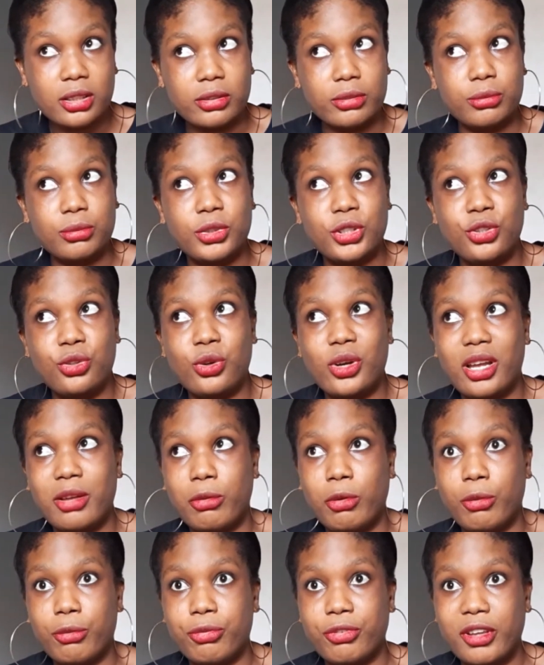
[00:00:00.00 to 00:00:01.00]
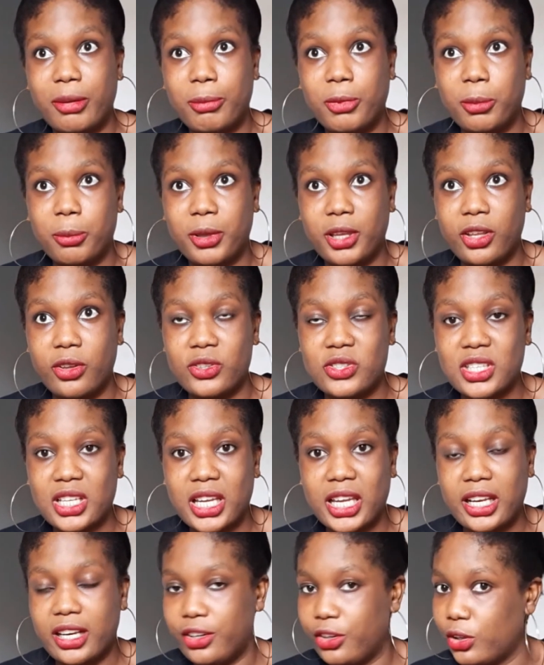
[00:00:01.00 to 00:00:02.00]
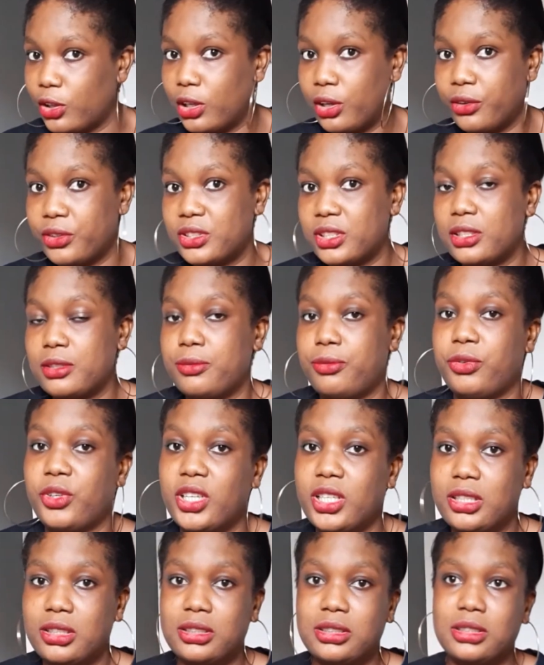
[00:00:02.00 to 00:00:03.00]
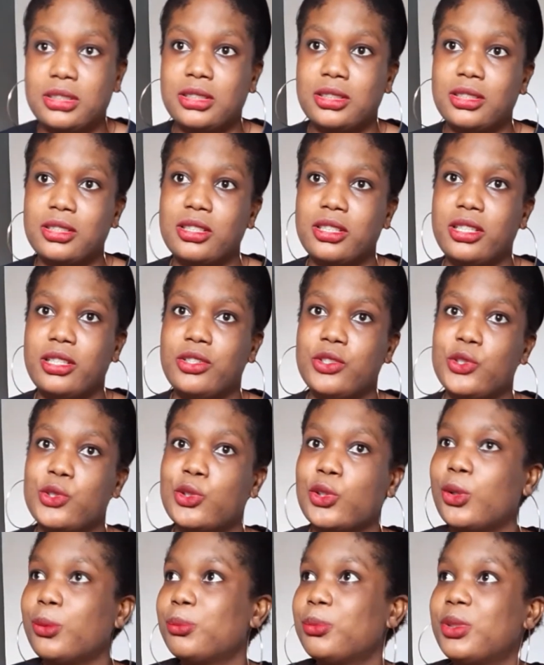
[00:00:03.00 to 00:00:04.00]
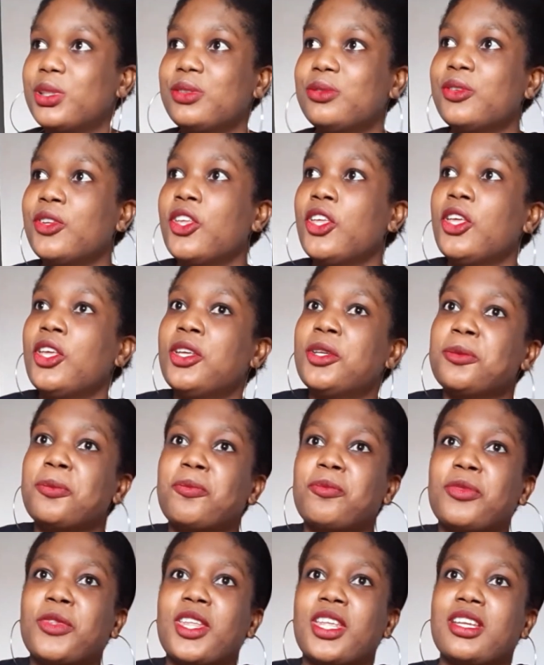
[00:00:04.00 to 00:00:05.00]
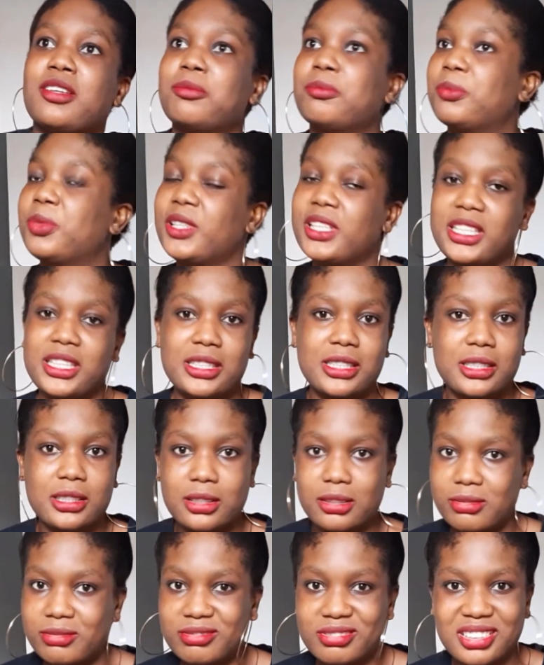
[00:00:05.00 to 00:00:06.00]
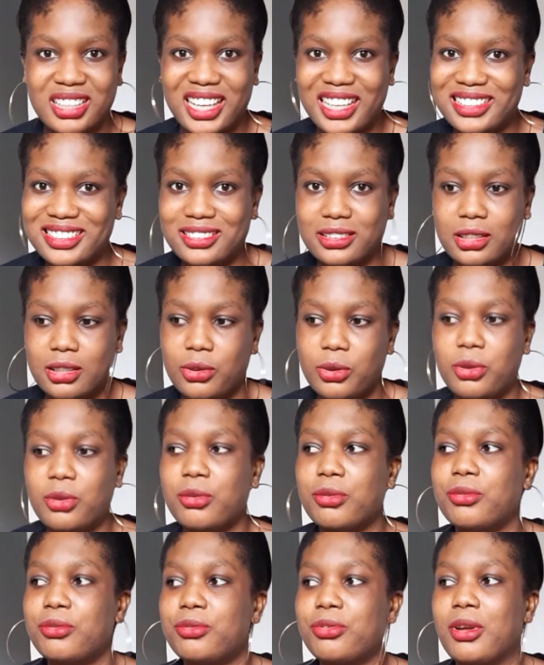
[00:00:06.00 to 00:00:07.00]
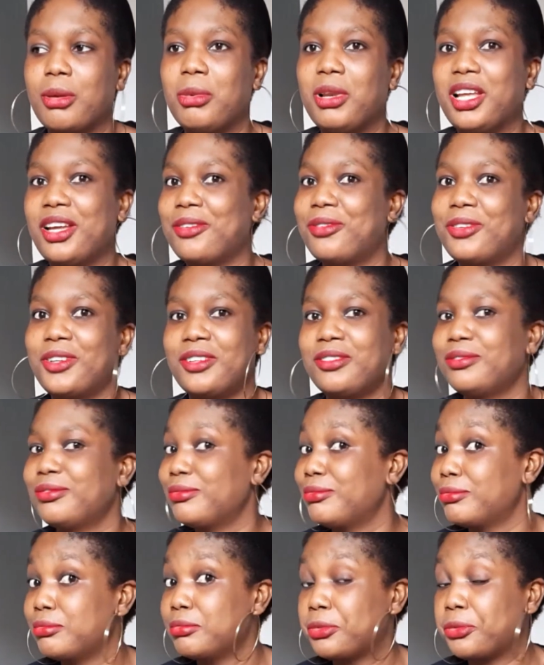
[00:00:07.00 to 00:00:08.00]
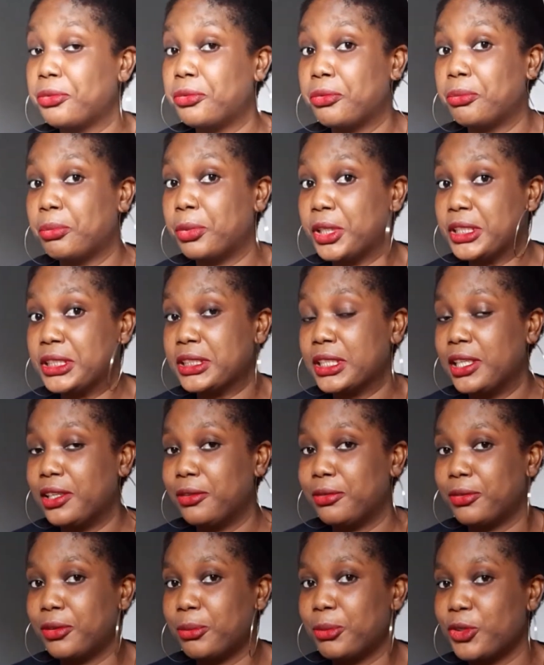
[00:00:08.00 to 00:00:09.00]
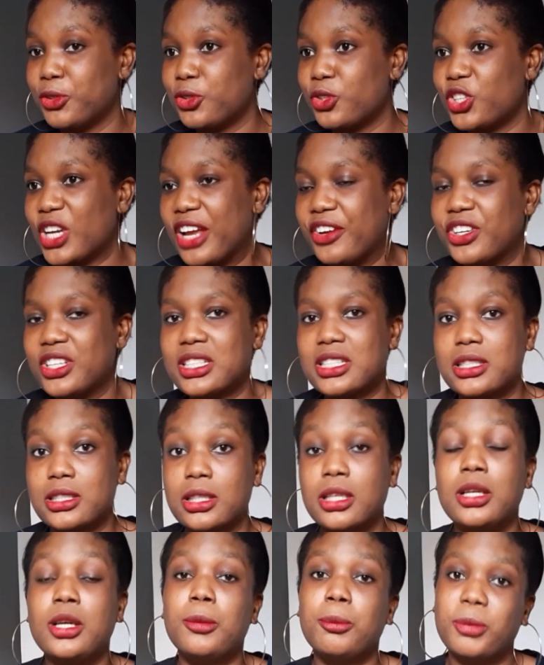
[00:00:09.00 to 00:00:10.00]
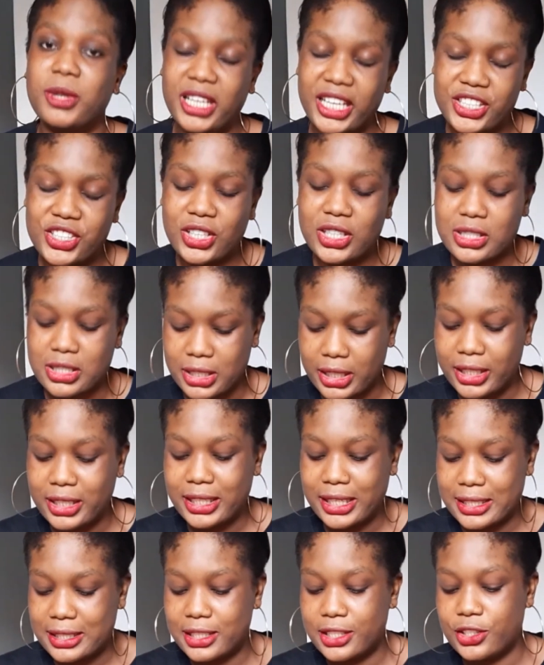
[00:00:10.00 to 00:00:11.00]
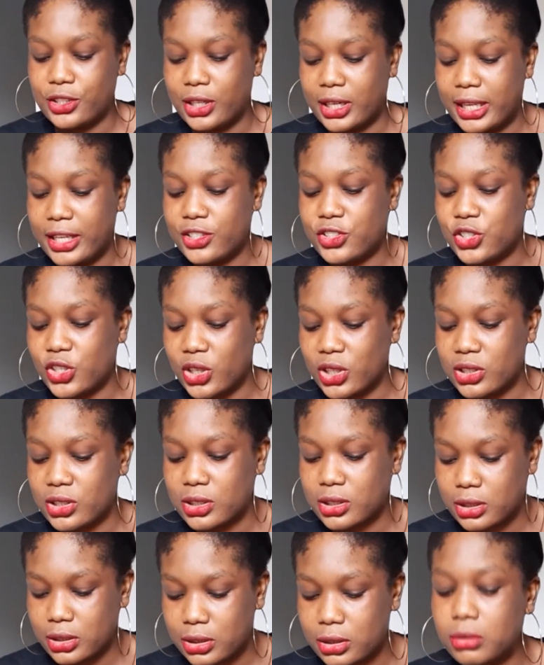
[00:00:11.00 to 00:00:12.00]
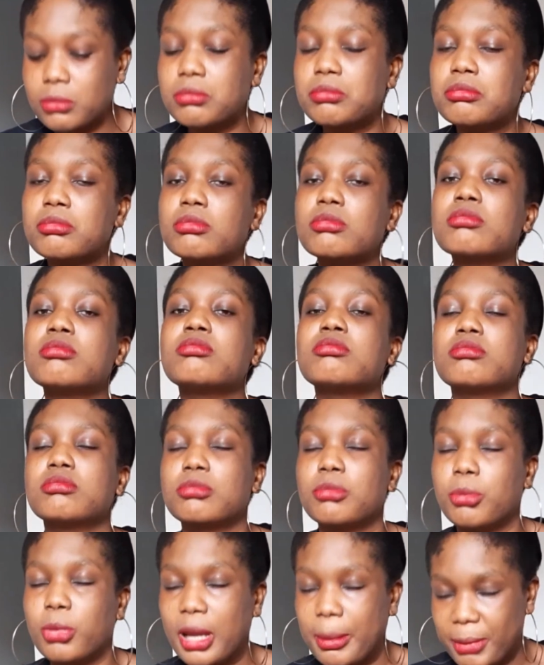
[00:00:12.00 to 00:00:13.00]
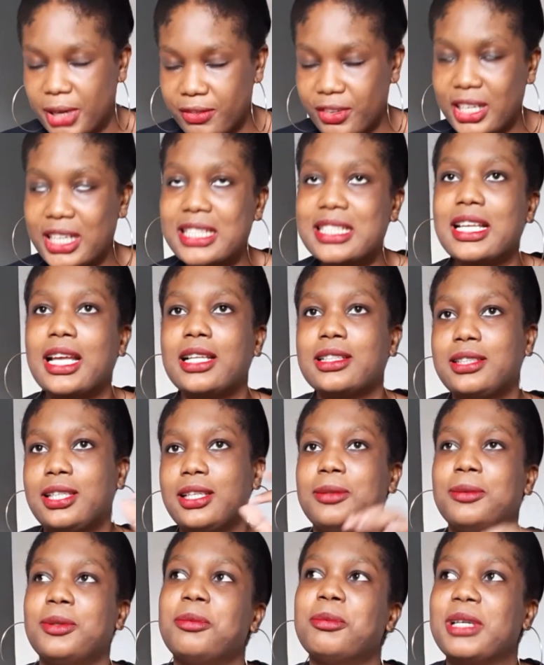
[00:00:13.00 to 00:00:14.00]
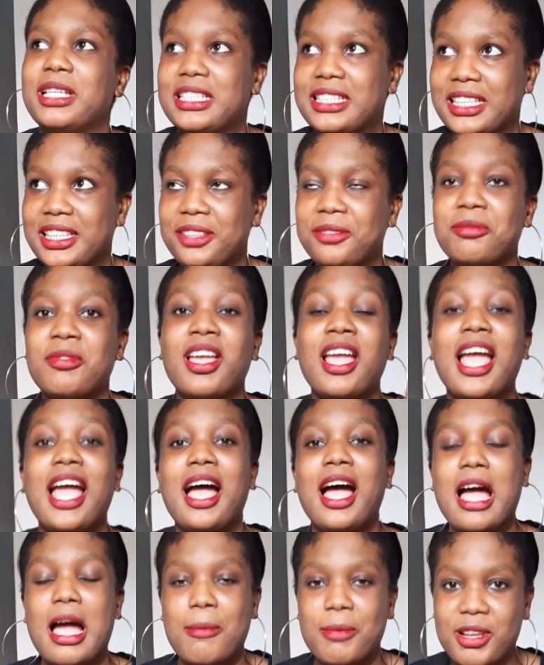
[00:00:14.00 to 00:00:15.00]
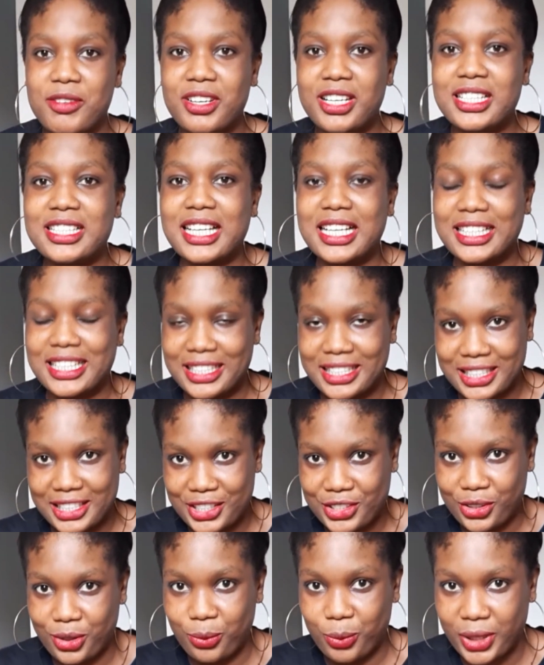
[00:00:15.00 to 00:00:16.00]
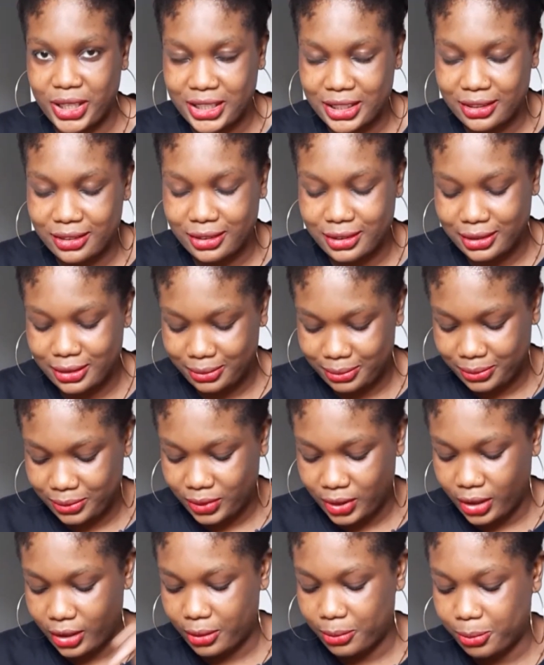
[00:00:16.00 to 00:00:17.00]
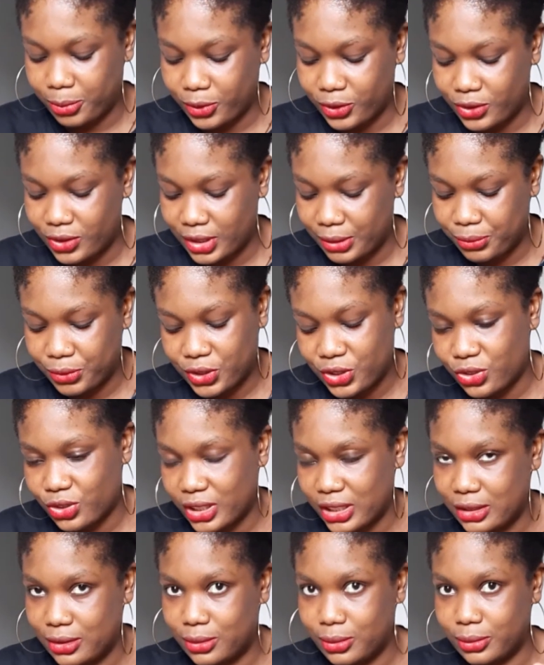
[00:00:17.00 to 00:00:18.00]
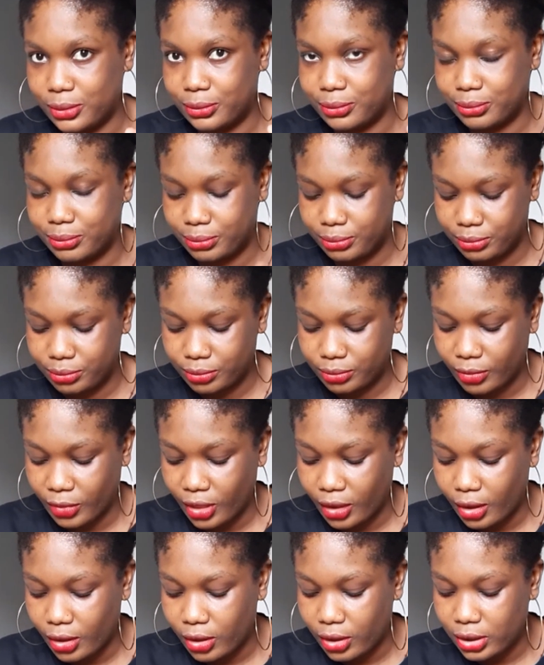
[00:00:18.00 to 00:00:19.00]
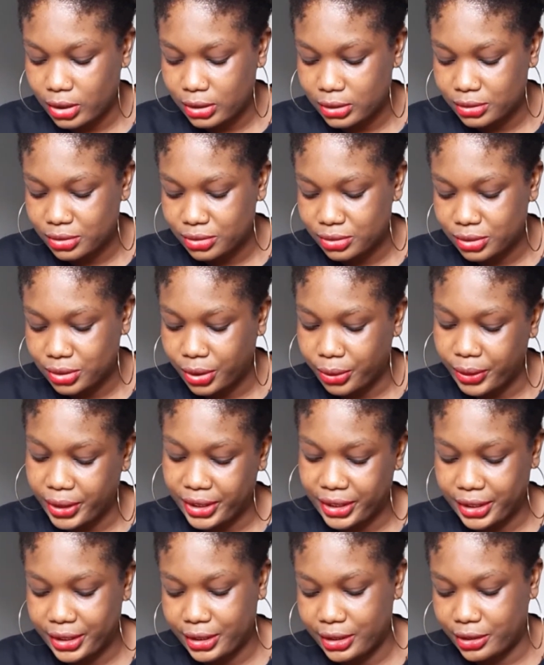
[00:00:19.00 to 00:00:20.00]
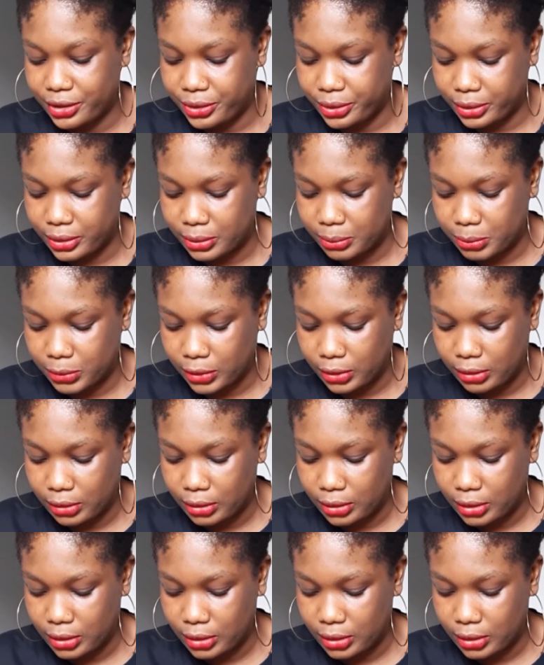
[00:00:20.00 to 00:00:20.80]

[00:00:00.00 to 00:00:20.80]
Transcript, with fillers: when you have your family by your side and your closest friends in some place. That's a local family affair, personally for me. So I just, but let's just say destination. Let's just, but I'm leaving it at, what am I saying? I'm leaving it at destination weddings. Yeah. Well, so I'm just trying to correct the English or something.